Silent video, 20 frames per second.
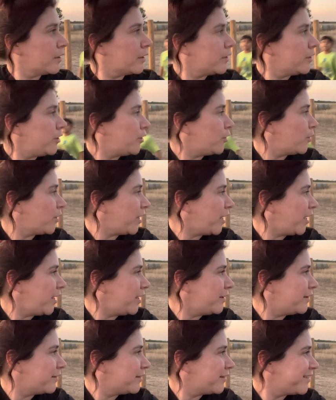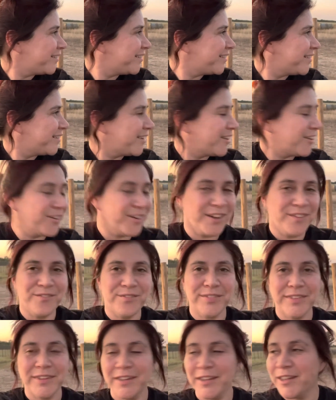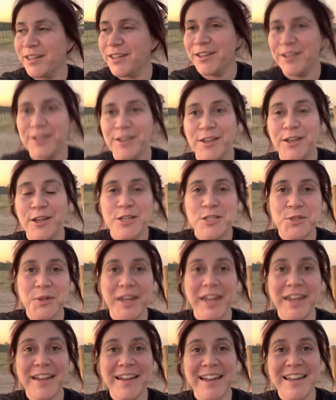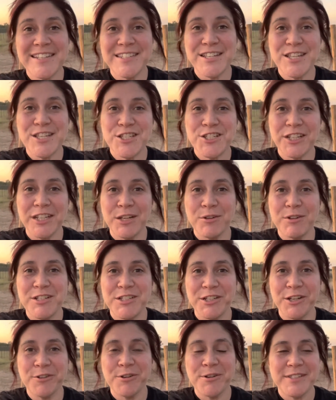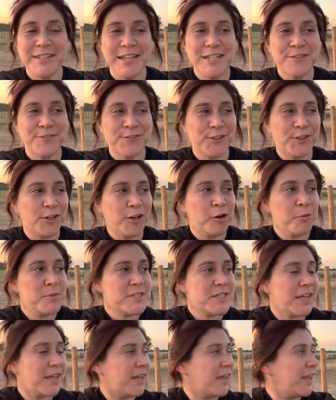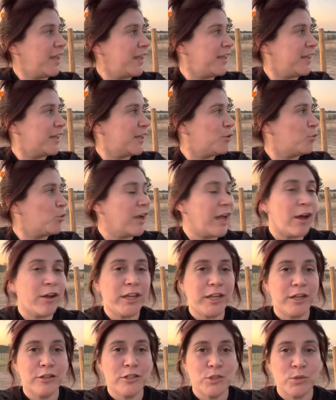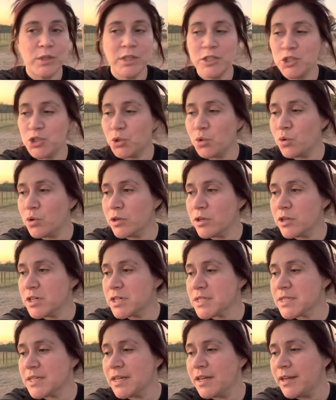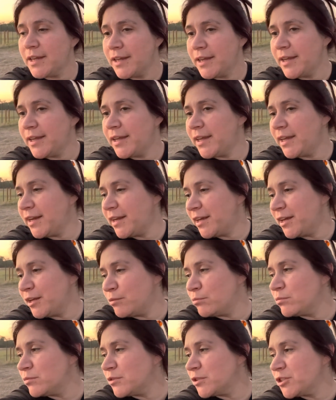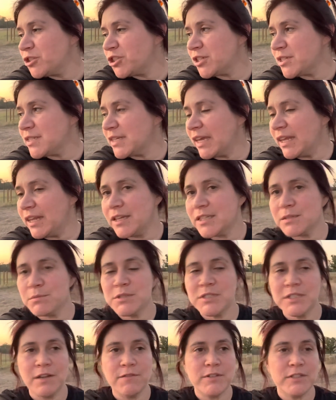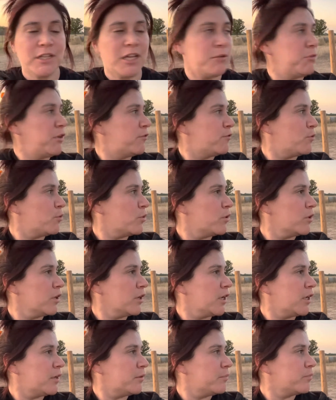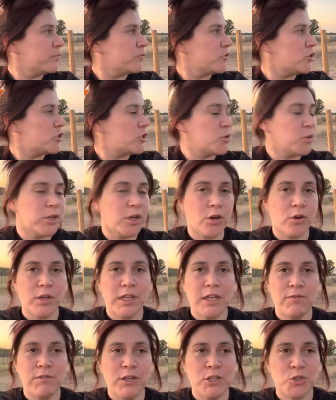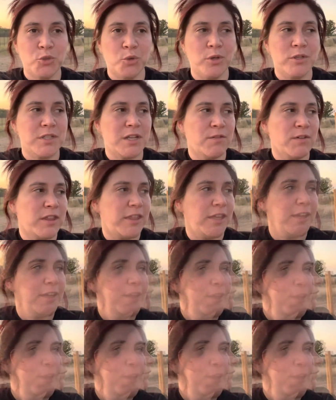You okay? Okay. So hey guys, this is Jenny with Jericho Sage Farms and we're out here doing chores and um, just getting some stuff done before um, just doing our evening chores and everything.